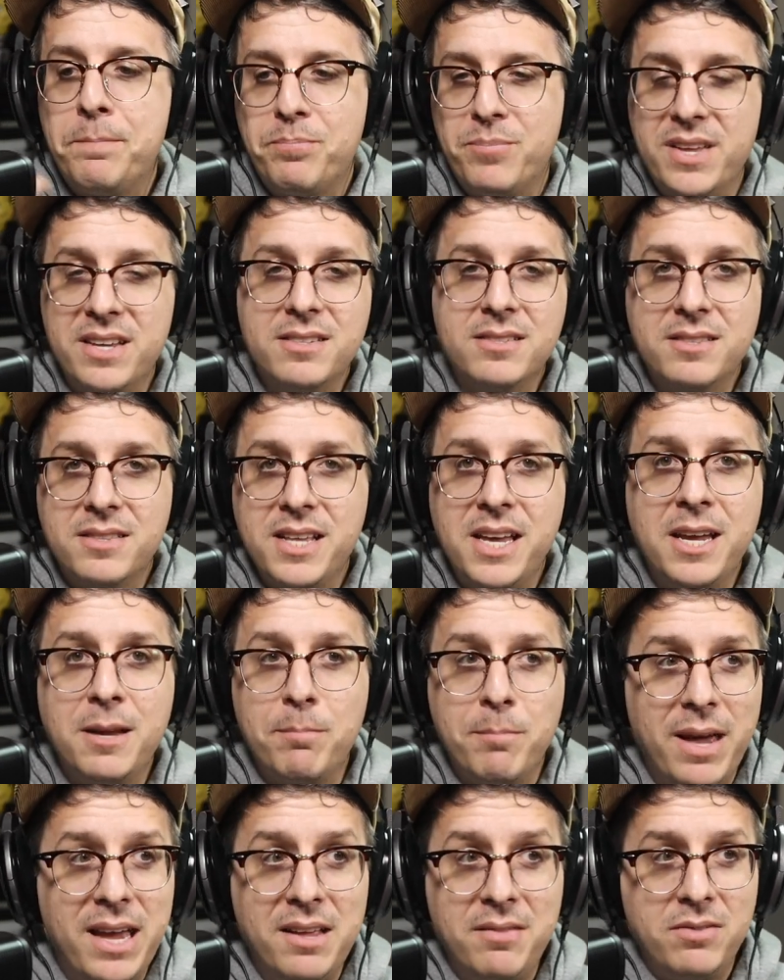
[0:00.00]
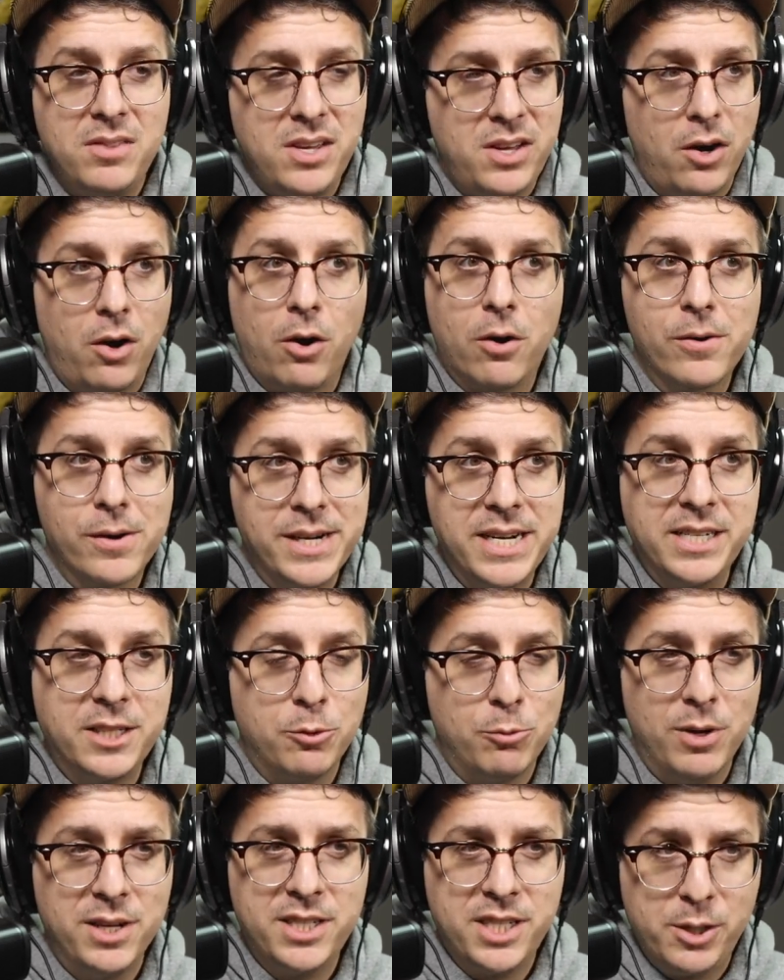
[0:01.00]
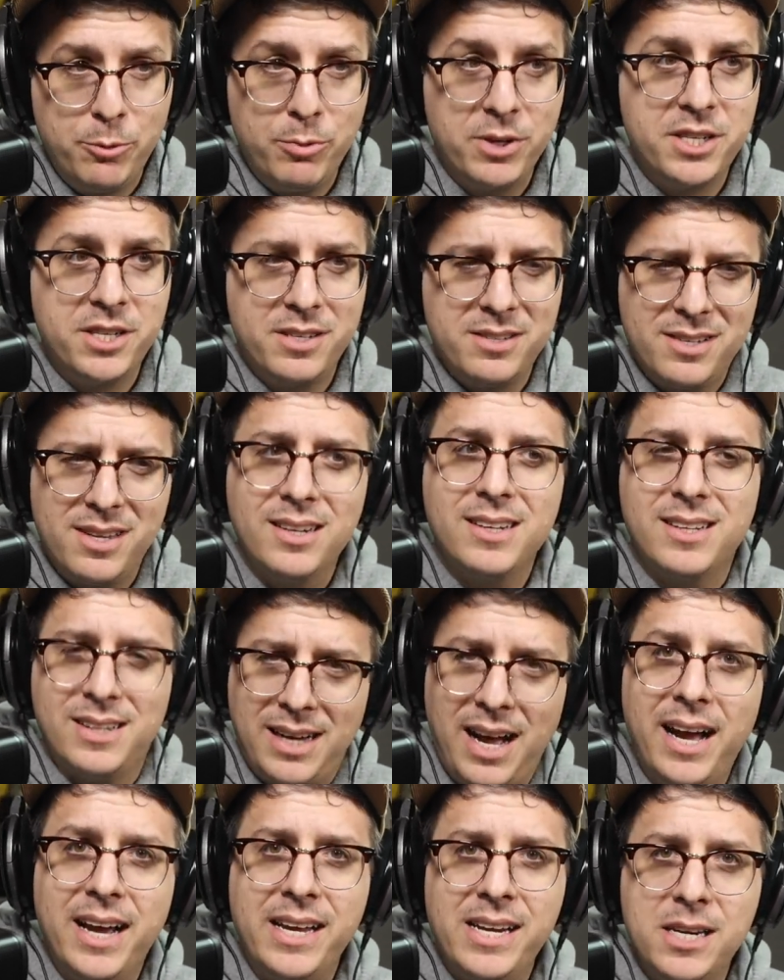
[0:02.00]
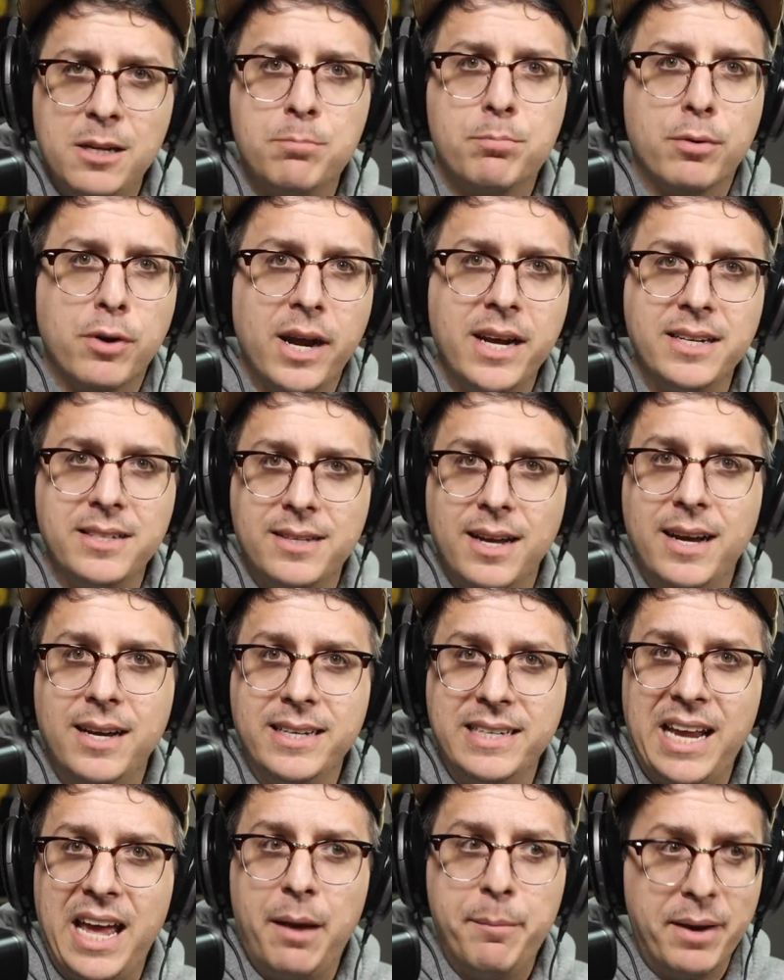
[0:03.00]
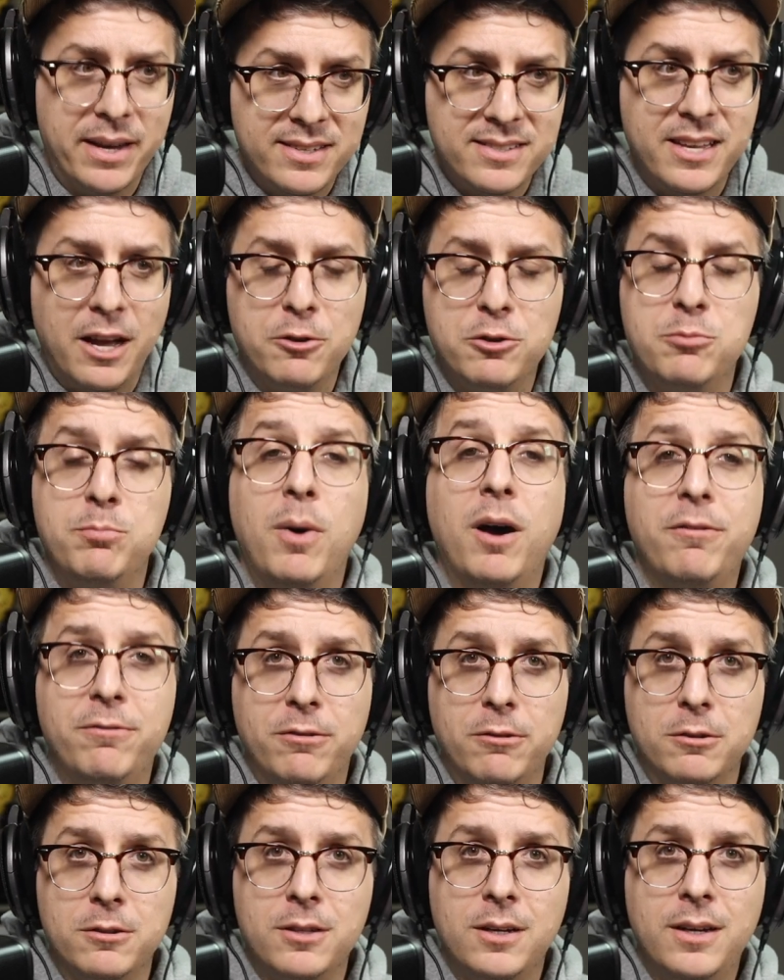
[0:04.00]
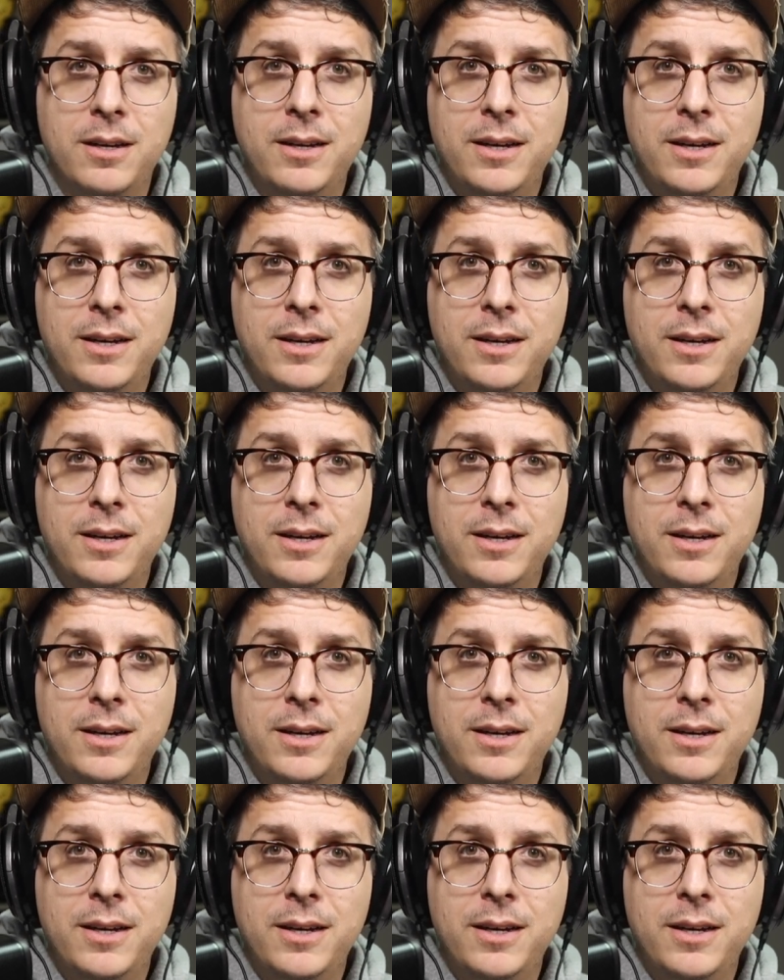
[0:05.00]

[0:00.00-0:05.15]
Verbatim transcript: This thing made the RE20, which is a kind of bright dynamic, sound muffled.